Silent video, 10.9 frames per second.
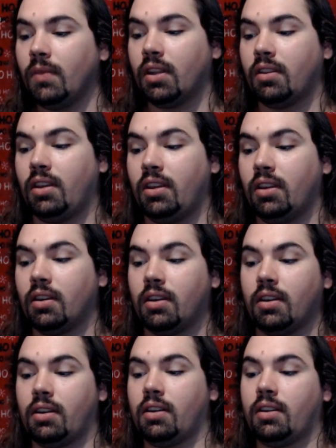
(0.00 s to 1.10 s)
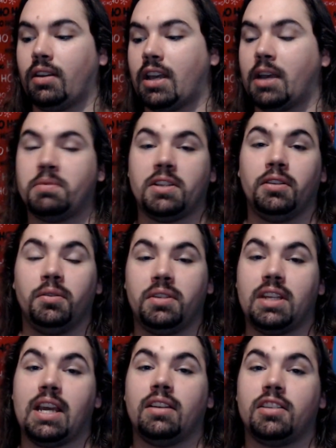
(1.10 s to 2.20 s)
the absolute
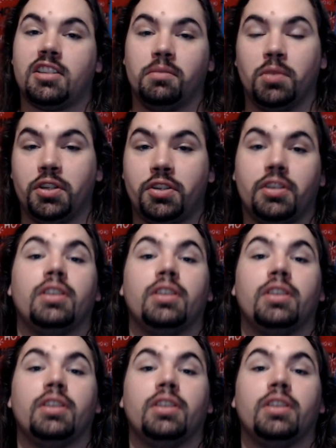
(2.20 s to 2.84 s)
debt someone